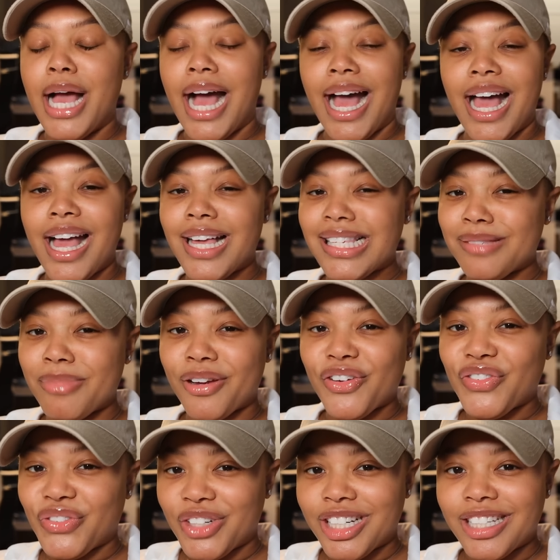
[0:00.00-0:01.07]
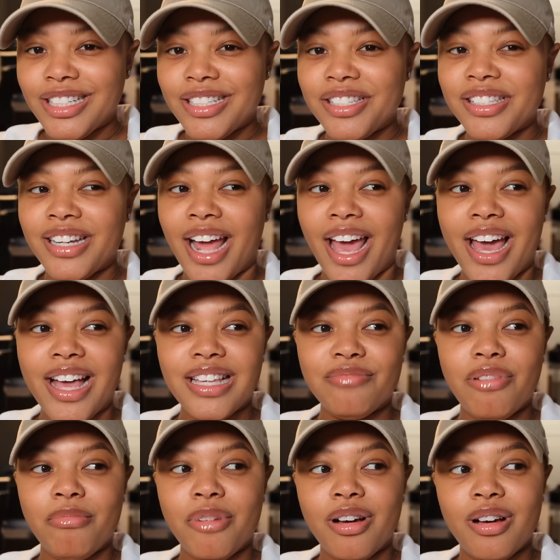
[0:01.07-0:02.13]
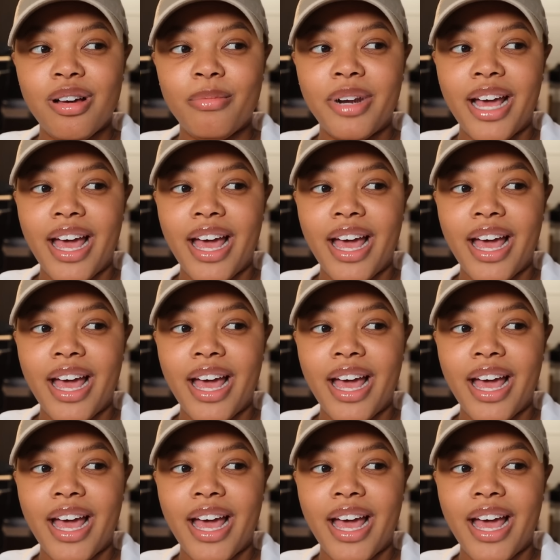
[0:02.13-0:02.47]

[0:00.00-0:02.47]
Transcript: I asked my friends and I asked my mom and I